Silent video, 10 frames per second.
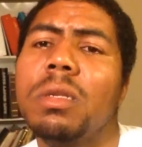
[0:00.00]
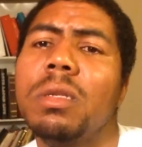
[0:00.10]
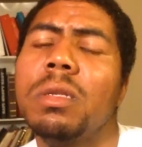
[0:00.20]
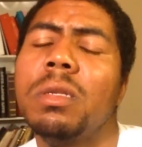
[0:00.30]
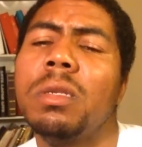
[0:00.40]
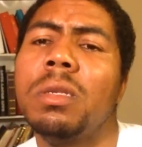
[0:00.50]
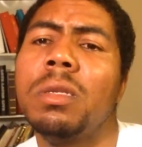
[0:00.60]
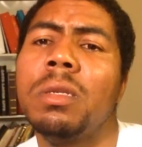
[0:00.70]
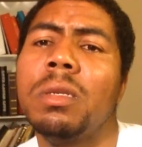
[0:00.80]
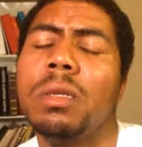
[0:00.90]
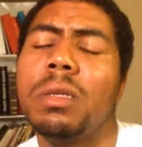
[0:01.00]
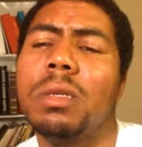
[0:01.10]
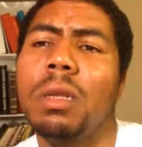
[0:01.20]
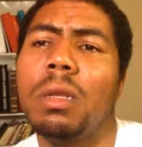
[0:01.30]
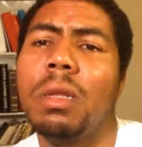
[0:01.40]
There
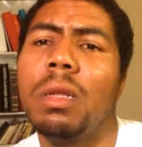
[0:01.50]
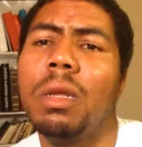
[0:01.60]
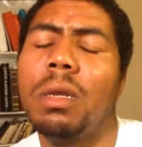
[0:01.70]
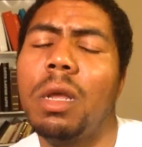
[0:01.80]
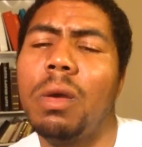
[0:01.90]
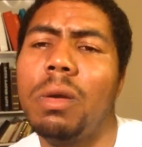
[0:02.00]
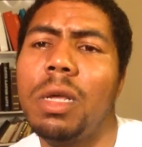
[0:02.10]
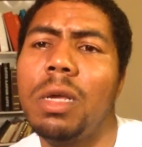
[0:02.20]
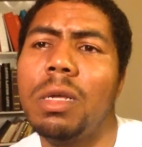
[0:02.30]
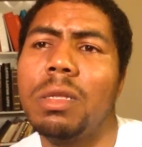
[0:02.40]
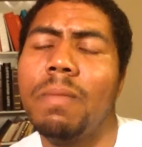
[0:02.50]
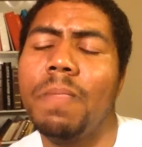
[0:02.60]
it is.